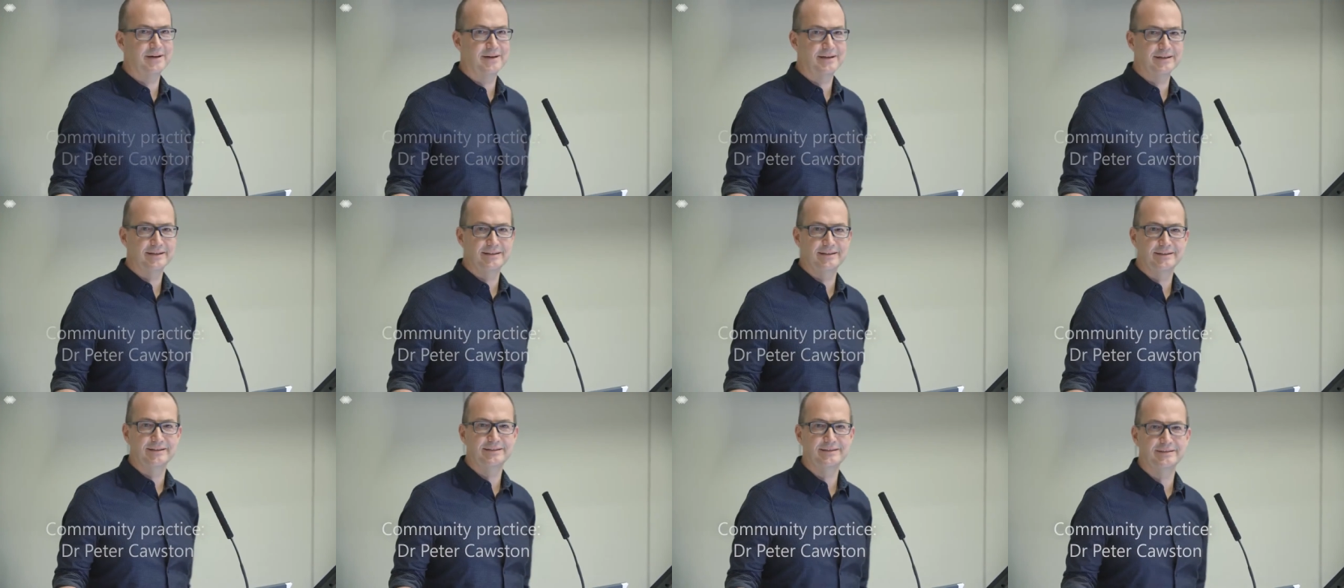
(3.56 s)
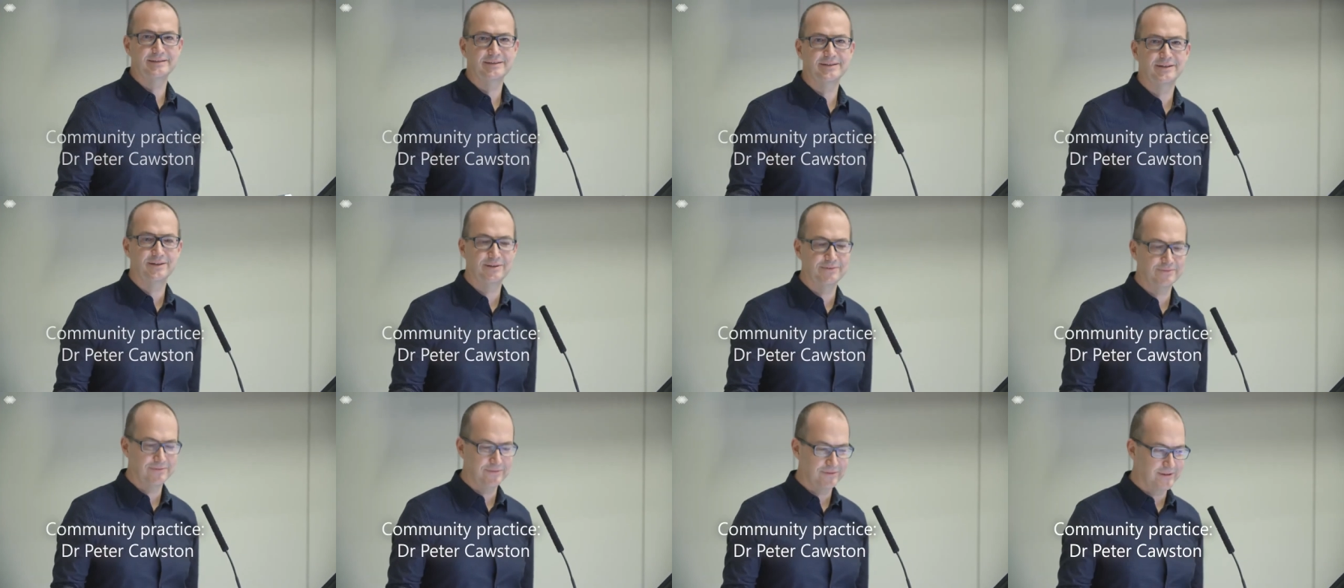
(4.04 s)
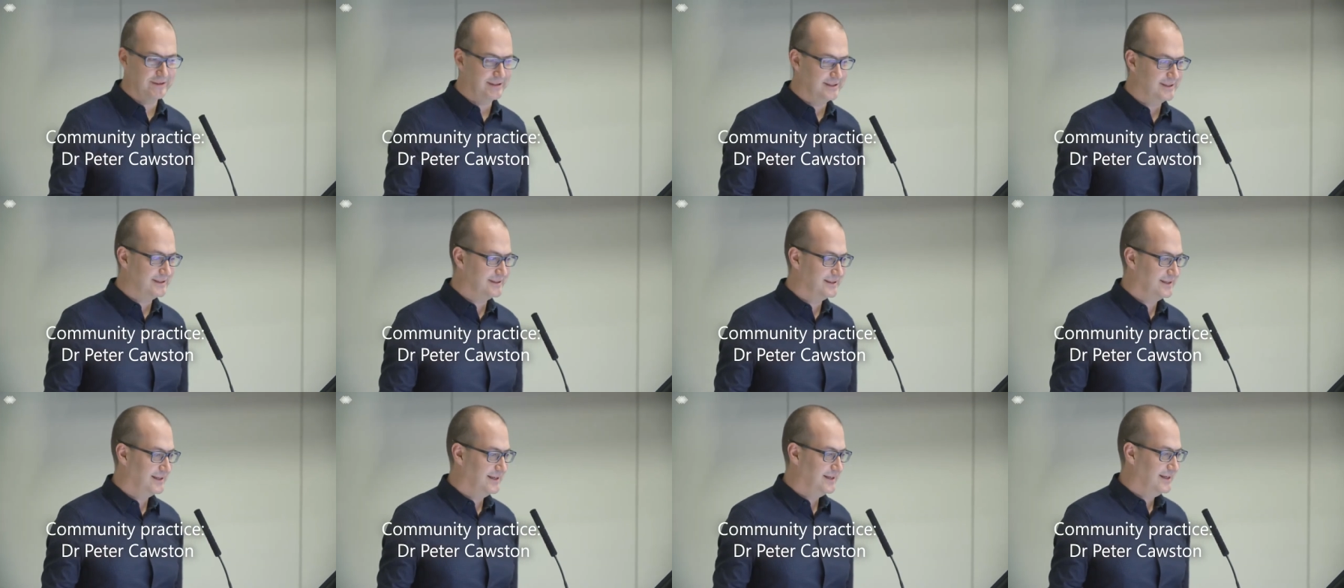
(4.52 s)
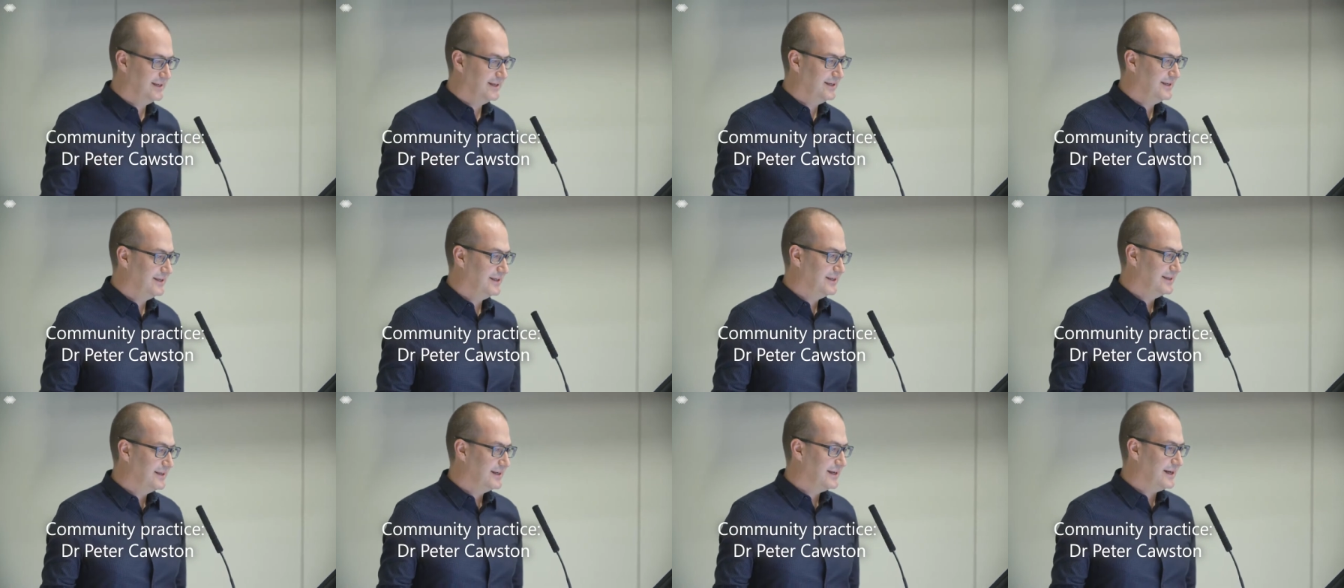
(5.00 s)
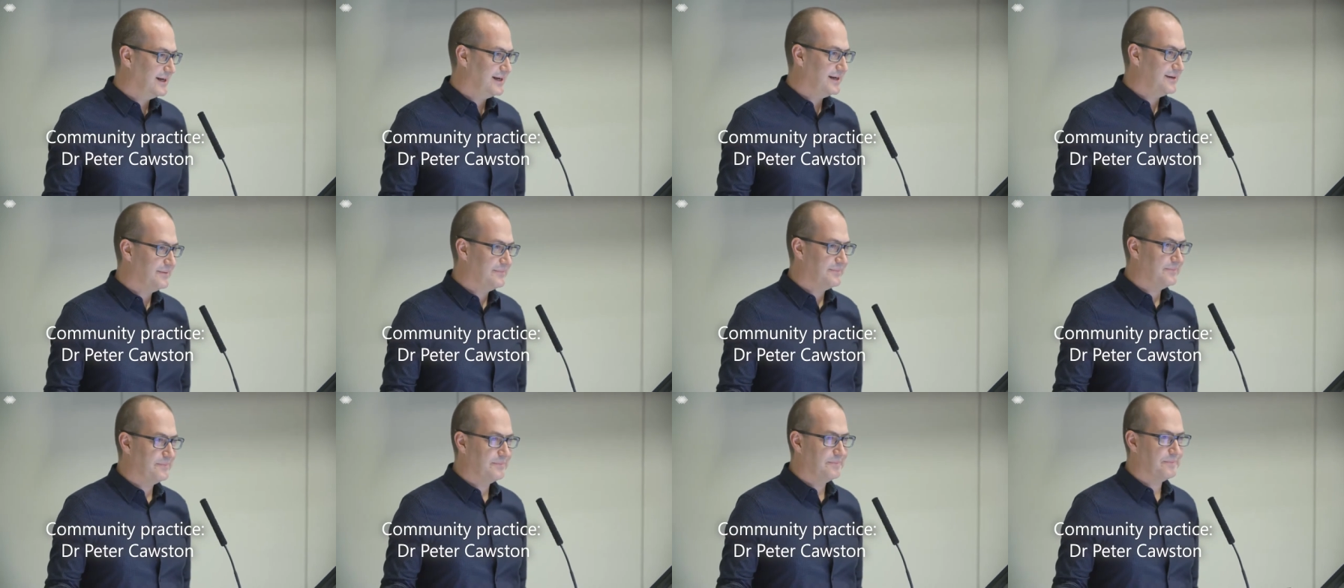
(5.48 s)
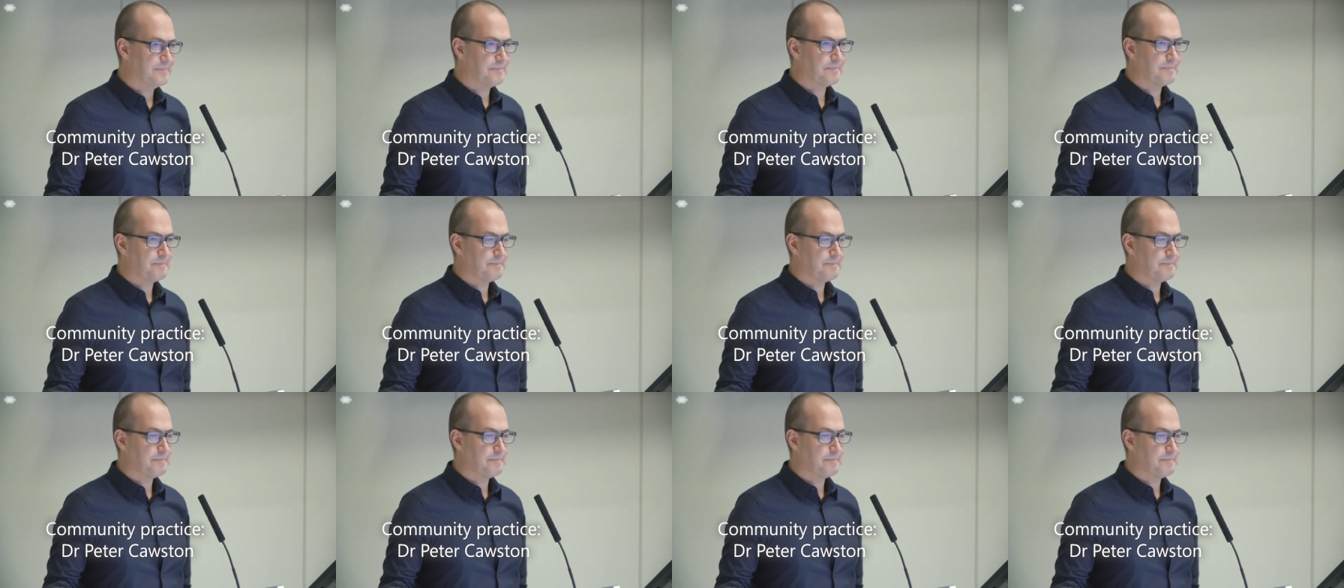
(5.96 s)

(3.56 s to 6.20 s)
part in this conference. Um,